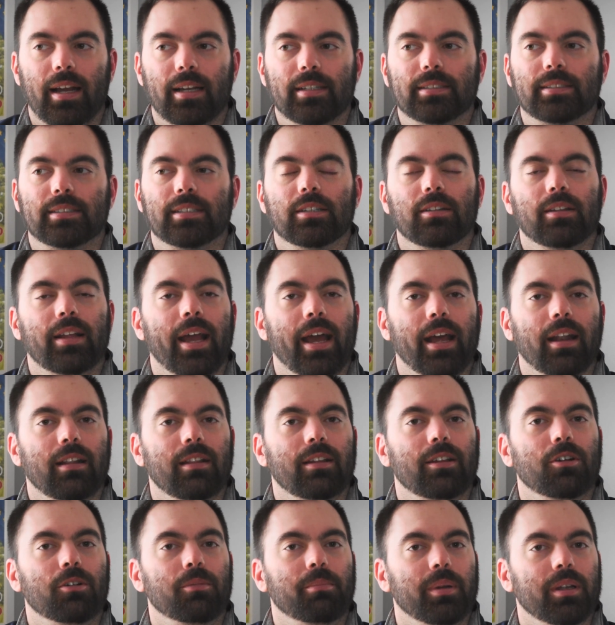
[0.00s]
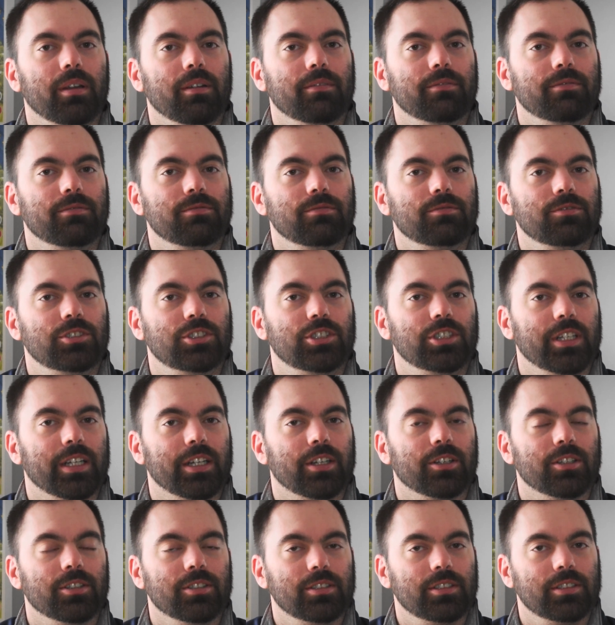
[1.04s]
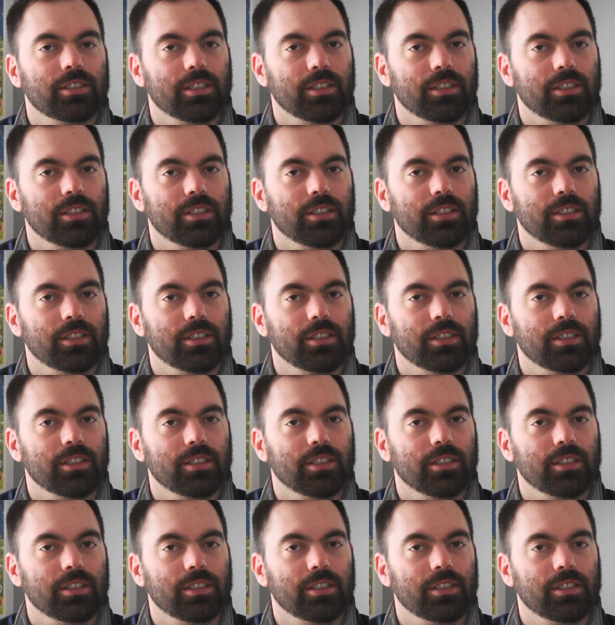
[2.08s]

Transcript: I still had a little bit of jitters